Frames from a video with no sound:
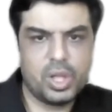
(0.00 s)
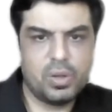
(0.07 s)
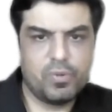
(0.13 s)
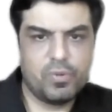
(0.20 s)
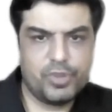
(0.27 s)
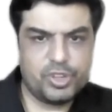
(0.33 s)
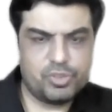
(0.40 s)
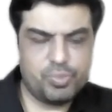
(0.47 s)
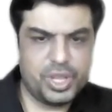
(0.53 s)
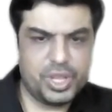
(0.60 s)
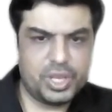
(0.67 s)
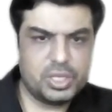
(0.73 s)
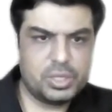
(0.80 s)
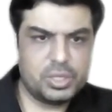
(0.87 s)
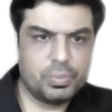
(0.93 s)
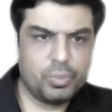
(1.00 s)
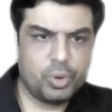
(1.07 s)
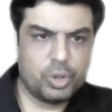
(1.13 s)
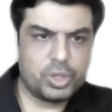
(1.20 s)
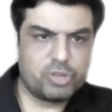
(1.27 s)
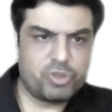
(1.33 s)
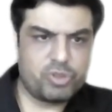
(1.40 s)
Which means
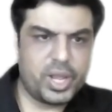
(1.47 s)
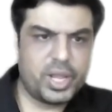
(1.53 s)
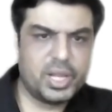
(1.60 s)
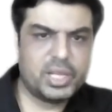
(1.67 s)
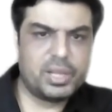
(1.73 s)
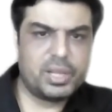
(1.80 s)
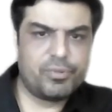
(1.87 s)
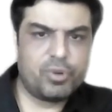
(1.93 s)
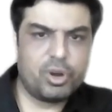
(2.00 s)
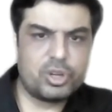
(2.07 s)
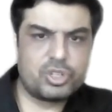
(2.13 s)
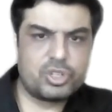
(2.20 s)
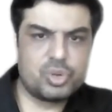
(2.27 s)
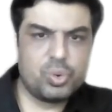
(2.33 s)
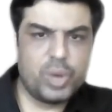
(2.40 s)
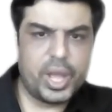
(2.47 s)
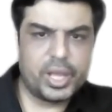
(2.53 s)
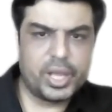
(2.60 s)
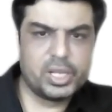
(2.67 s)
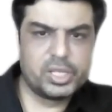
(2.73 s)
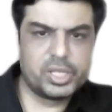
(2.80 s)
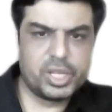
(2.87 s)
both the triangles have got two
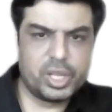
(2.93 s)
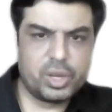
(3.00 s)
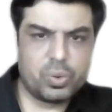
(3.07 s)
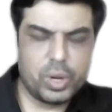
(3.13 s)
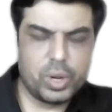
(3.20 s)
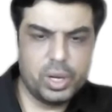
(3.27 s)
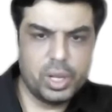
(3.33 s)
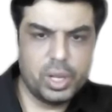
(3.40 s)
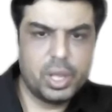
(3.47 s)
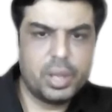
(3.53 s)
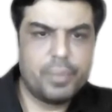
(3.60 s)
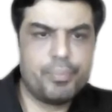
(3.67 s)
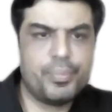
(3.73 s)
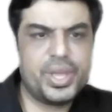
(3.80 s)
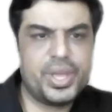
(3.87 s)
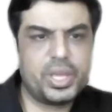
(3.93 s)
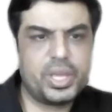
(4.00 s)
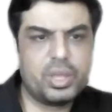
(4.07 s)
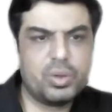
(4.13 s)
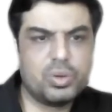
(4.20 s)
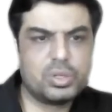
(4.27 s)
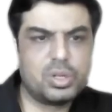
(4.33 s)
angles equal. Making
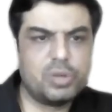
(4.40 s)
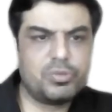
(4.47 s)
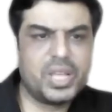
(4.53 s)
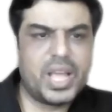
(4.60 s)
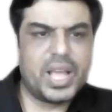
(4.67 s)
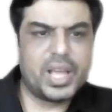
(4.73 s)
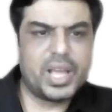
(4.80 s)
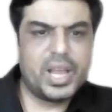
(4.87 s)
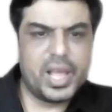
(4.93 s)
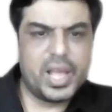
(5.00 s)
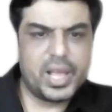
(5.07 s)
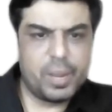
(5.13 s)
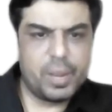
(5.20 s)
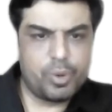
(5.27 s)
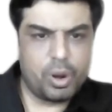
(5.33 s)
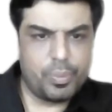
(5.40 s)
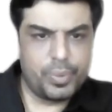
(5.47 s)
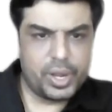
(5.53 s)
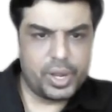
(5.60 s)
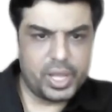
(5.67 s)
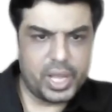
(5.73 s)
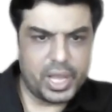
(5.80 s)
use of the angle-angle
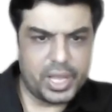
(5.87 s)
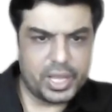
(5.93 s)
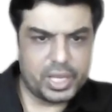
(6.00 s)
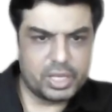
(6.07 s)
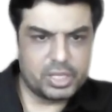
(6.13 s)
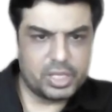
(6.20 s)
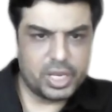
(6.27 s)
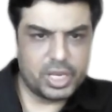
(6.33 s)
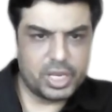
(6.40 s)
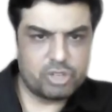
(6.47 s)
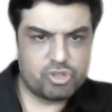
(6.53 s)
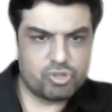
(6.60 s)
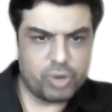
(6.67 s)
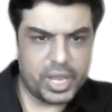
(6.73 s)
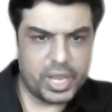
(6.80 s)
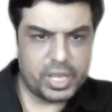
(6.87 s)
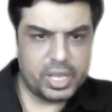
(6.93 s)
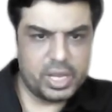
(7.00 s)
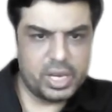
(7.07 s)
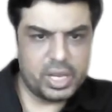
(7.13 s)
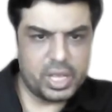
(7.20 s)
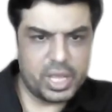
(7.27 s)
property, I can say
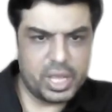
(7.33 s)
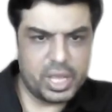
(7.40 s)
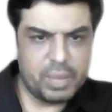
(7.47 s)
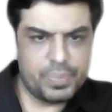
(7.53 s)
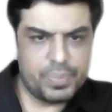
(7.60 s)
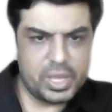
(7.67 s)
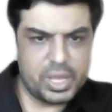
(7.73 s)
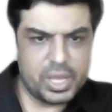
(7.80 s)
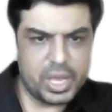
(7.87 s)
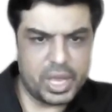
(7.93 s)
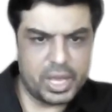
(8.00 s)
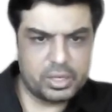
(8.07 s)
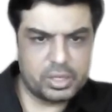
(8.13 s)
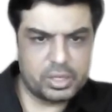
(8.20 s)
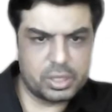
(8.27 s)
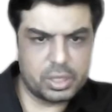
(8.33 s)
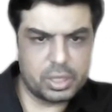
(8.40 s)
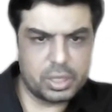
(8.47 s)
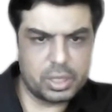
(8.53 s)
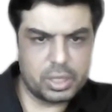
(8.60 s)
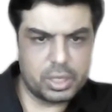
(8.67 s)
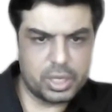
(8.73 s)
triangle APX
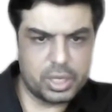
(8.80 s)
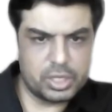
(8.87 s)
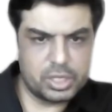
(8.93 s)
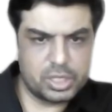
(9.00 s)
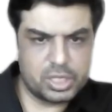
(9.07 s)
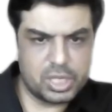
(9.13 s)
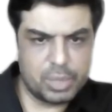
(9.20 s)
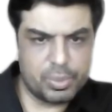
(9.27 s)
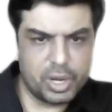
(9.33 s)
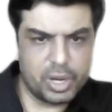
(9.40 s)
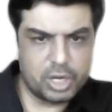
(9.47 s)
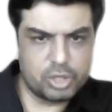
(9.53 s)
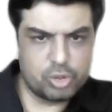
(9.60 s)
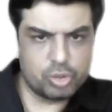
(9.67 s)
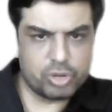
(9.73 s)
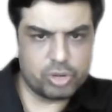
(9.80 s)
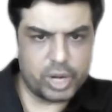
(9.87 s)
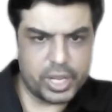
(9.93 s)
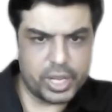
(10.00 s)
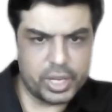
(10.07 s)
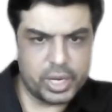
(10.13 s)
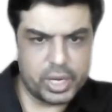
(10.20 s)
is similar to
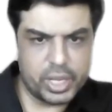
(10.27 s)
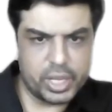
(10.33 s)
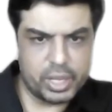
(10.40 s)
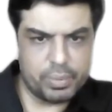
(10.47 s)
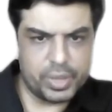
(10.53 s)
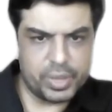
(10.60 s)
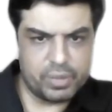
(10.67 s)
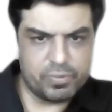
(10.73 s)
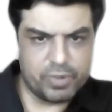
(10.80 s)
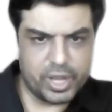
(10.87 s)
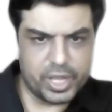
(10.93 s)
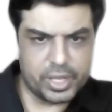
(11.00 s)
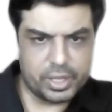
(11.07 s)
triangle APY